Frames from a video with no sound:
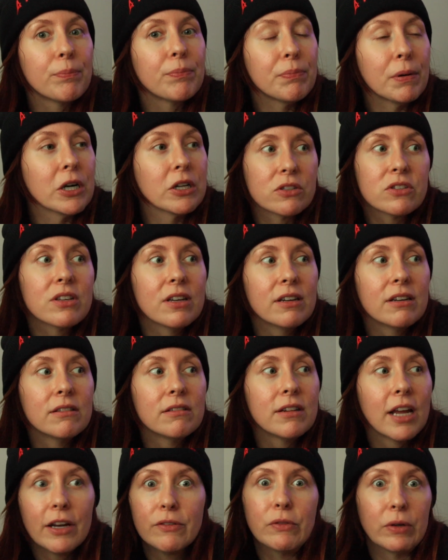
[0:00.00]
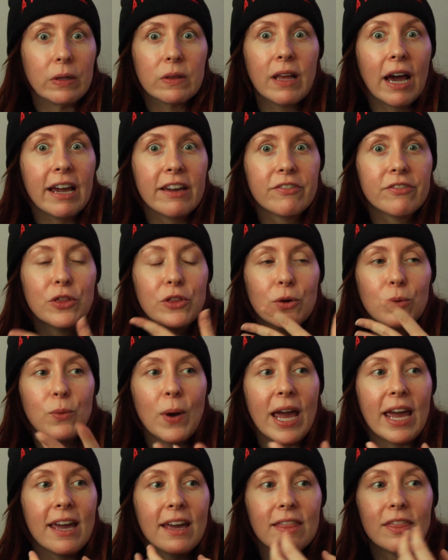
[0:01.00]
person in real life. The
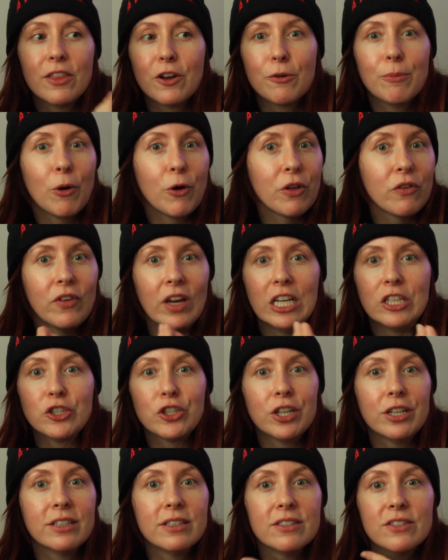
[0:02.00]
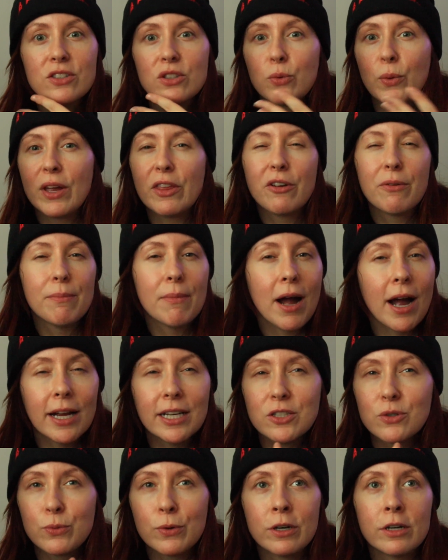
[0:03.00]
way their motivations, the way their
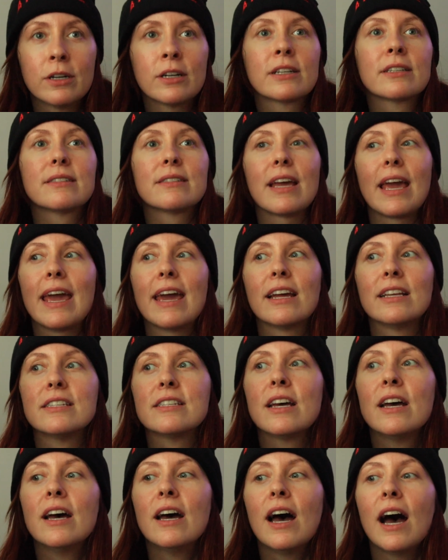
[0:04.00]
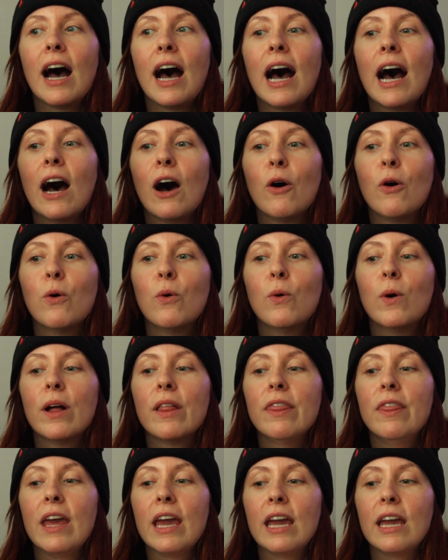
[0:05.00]
mind works, and how
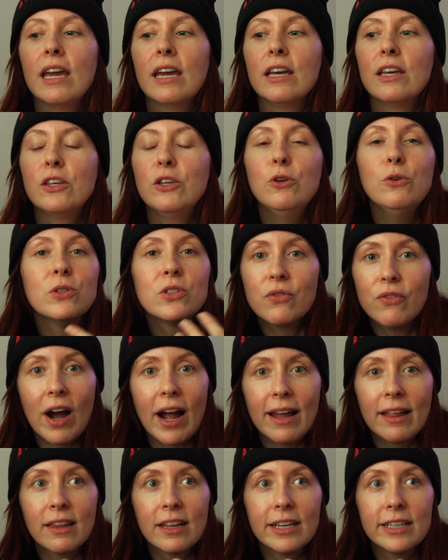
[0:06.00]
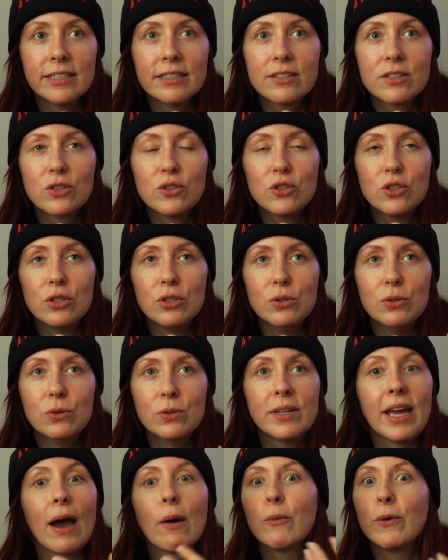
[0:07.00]
they use violence to
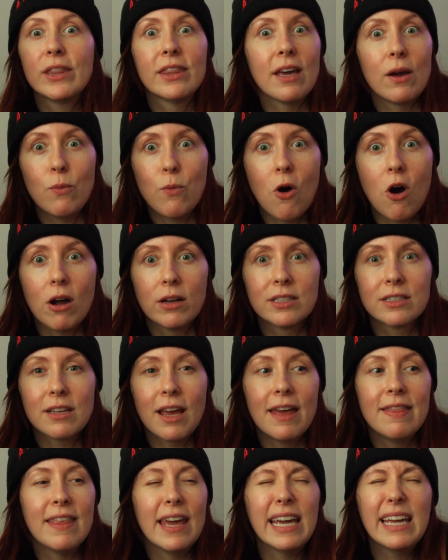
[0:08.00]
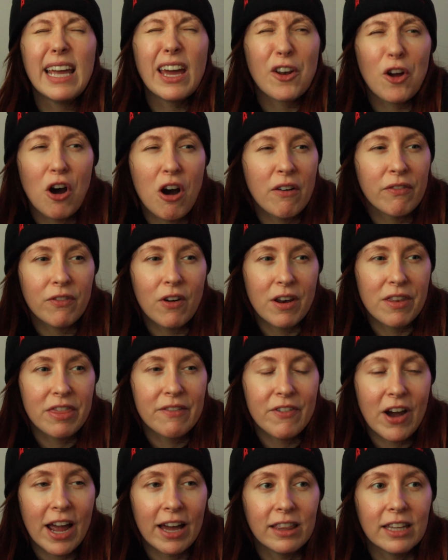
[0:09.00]
get what they want, and they get off on the
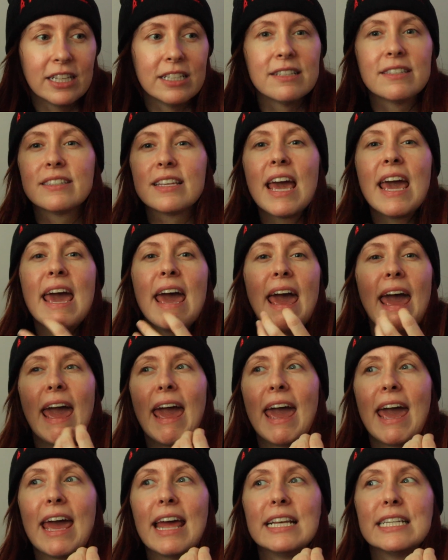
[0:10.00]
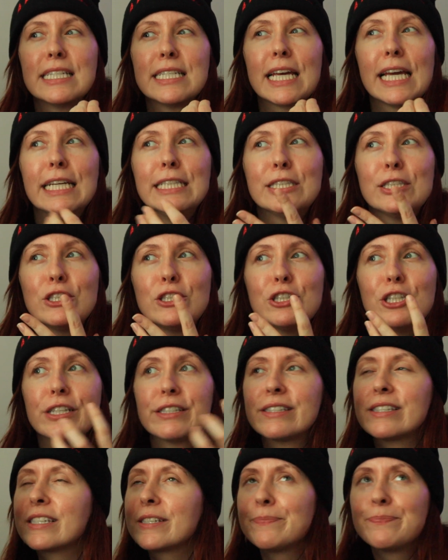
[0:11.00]
violence, and it's
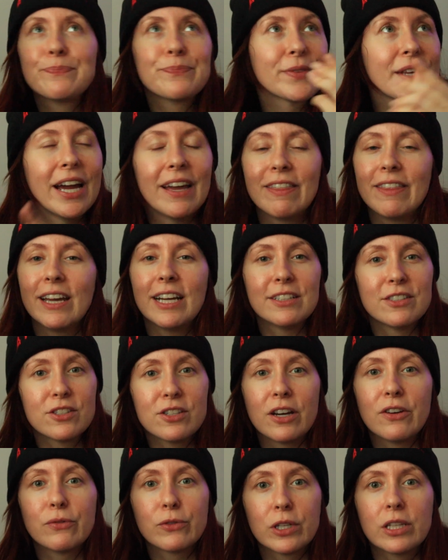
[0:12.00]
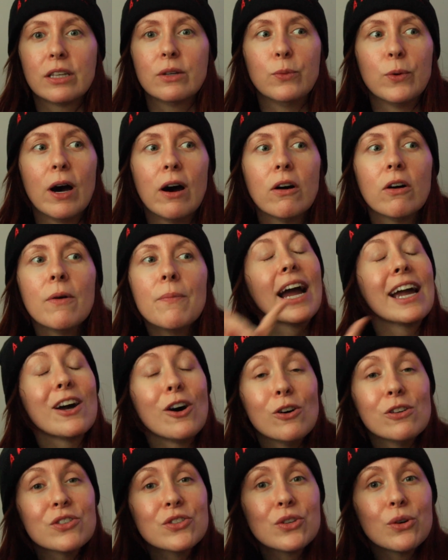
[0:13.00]
just, I think it's done really well. I
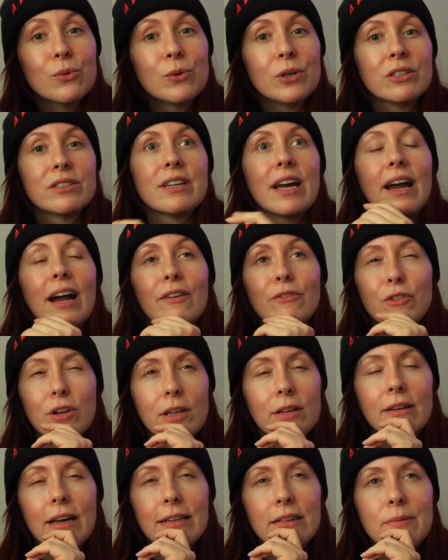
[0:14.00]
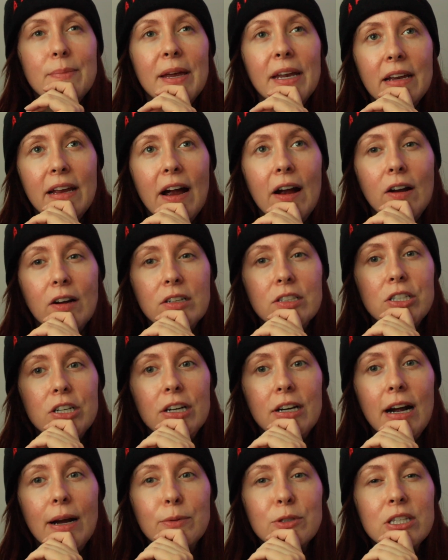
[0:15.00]
also will say I really like the main
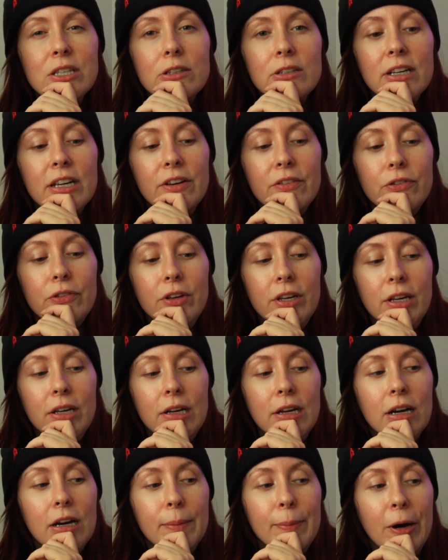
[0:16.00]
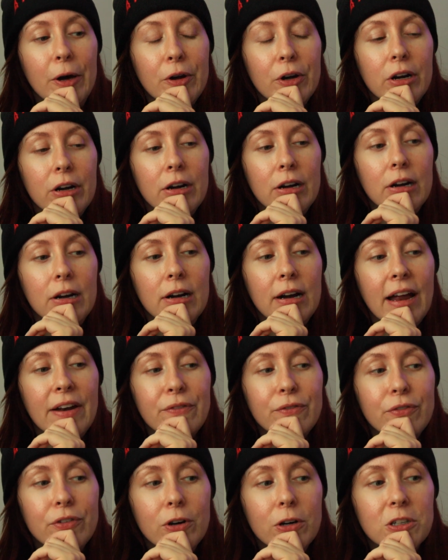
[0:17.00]
character. I was a little iffy about her
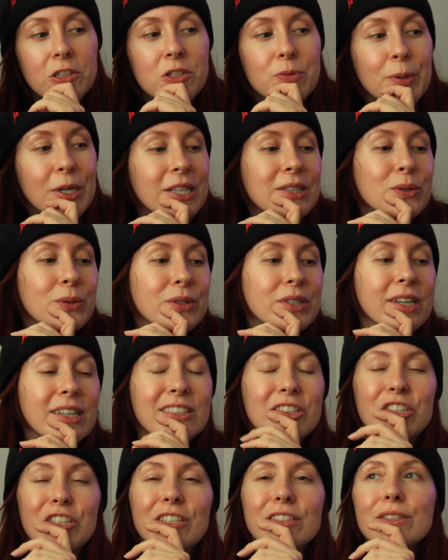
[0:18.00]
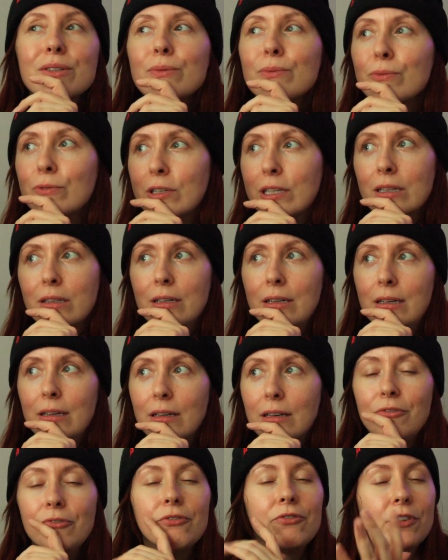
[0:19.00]
at first because I was like, she doesn't really
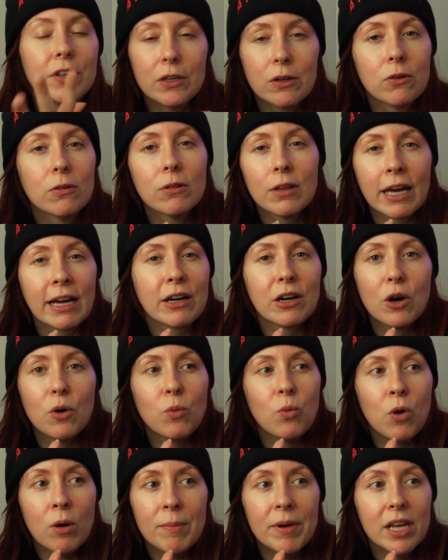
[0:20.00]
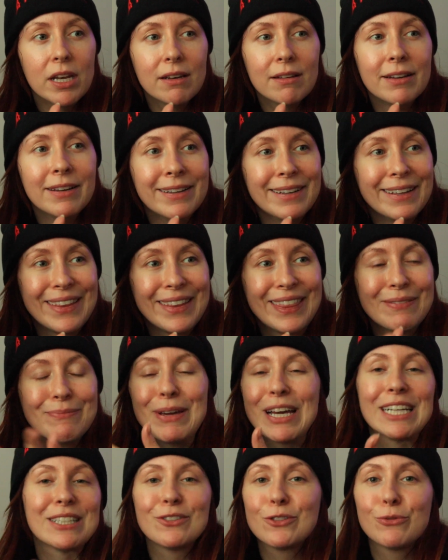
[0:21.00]
feel like a woman
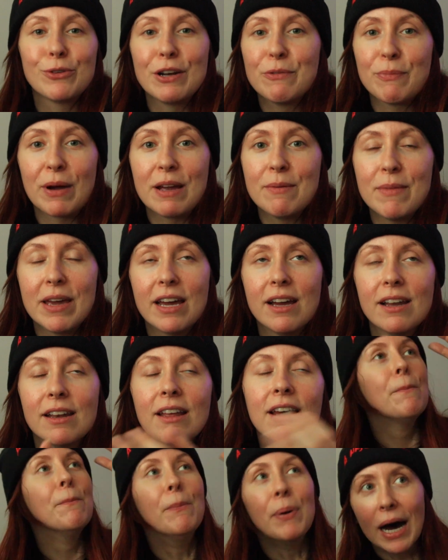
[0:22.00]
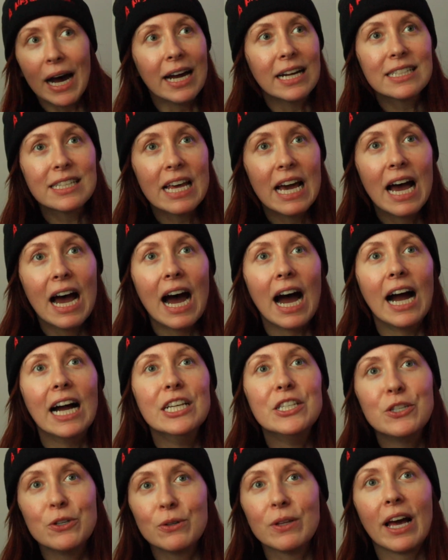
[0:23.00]
because it's written by a man. But I
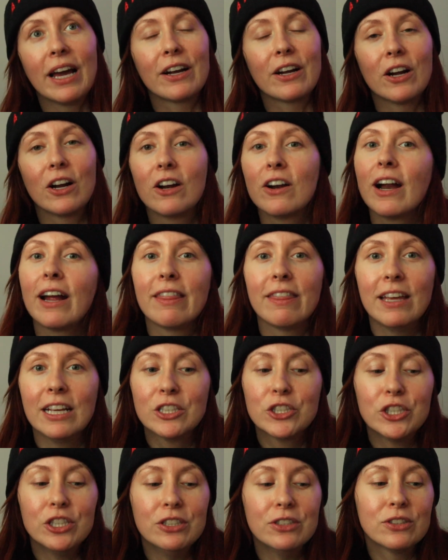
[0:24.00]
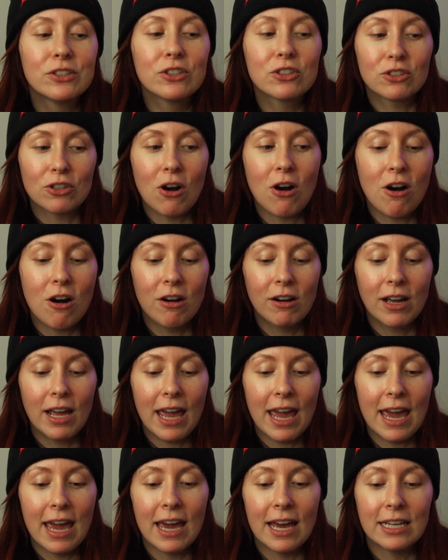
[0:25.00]
do like her. I think she's strong
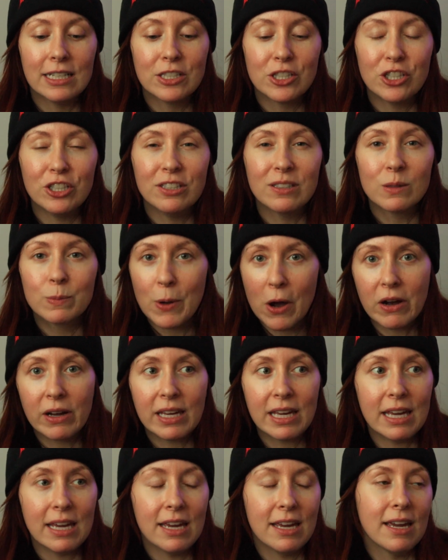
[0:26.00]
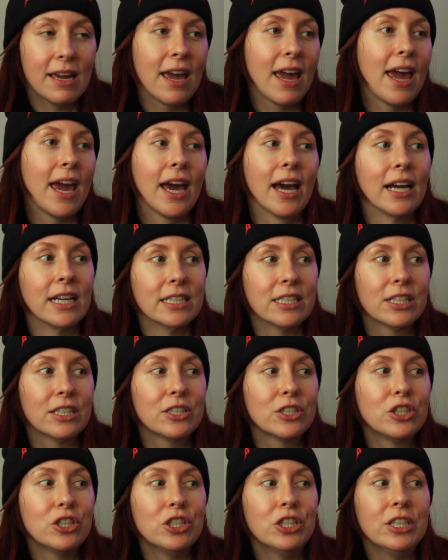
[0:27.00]
and she's spunky and
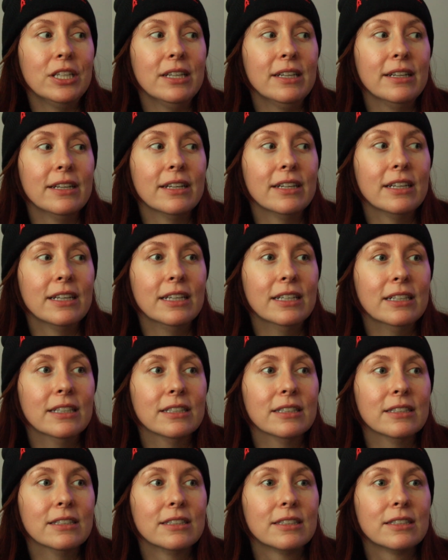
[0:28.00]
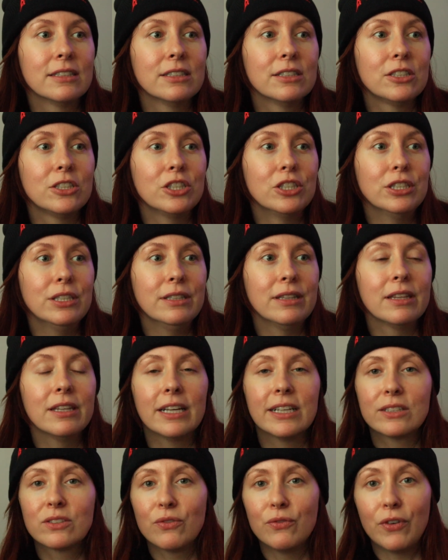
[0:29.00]
she
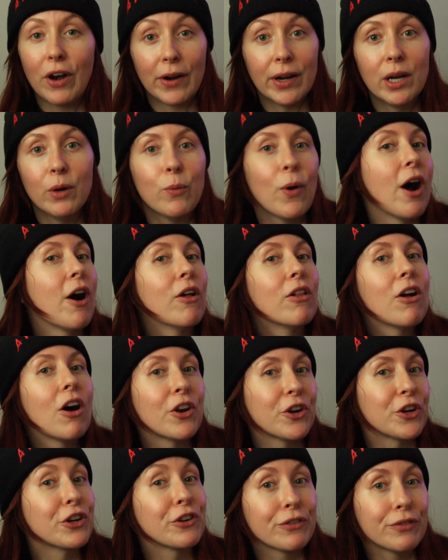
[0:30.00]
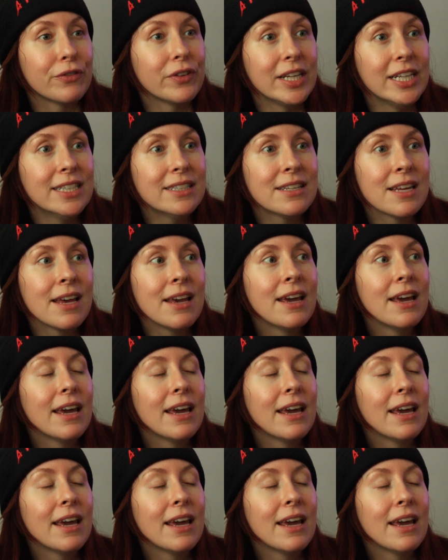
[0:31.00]
thinks very well on her feet.